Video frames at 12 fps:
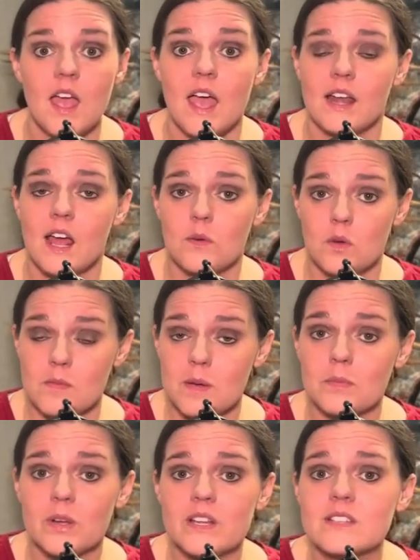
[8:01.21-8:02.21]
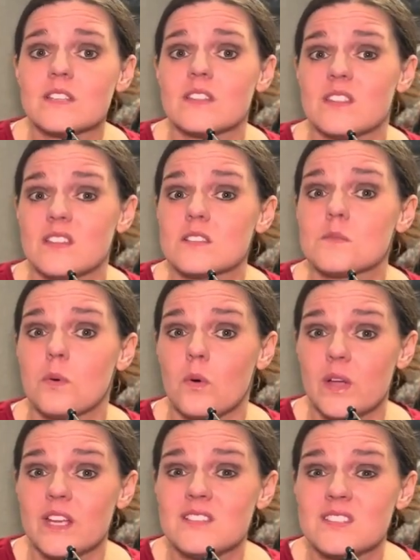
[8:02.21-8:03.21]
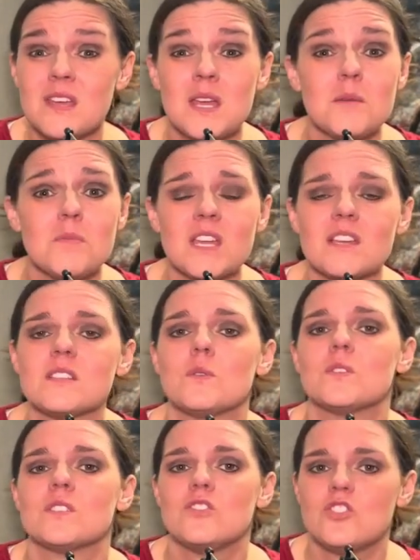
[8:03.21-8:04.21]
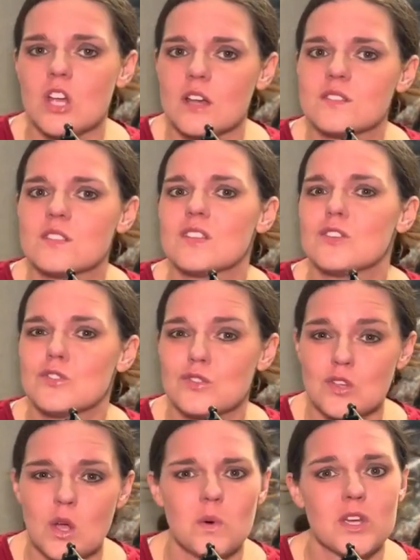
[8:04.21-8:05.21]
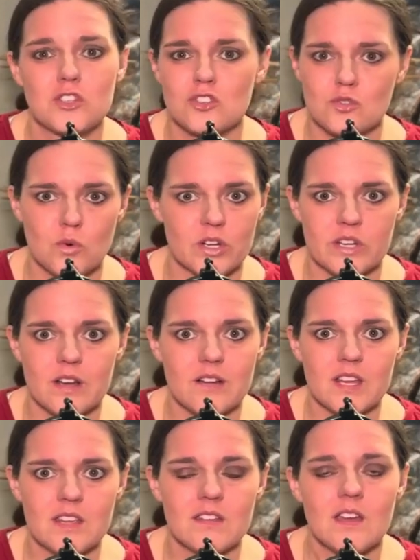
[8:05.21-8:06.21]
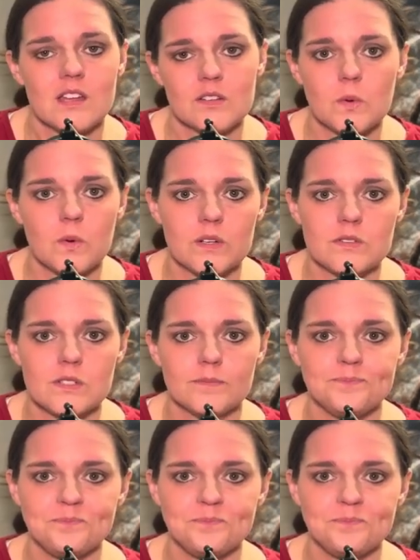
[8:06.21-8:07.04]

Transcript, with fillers: And I remember it to this point because it was just so extraordinary," end quote.